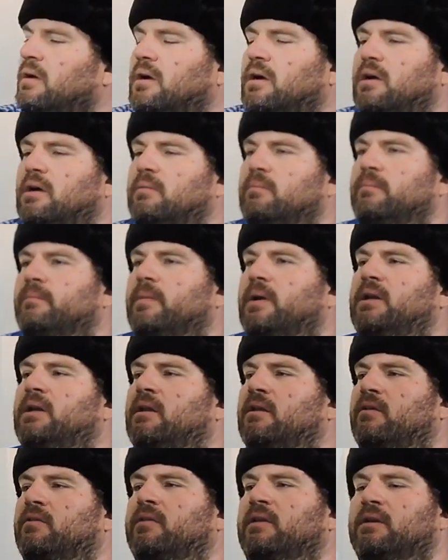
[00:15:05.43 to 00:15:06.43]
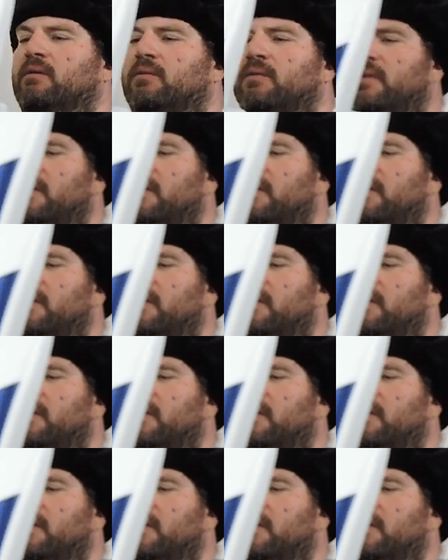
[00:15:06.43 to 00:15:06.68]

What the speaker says: Another thing with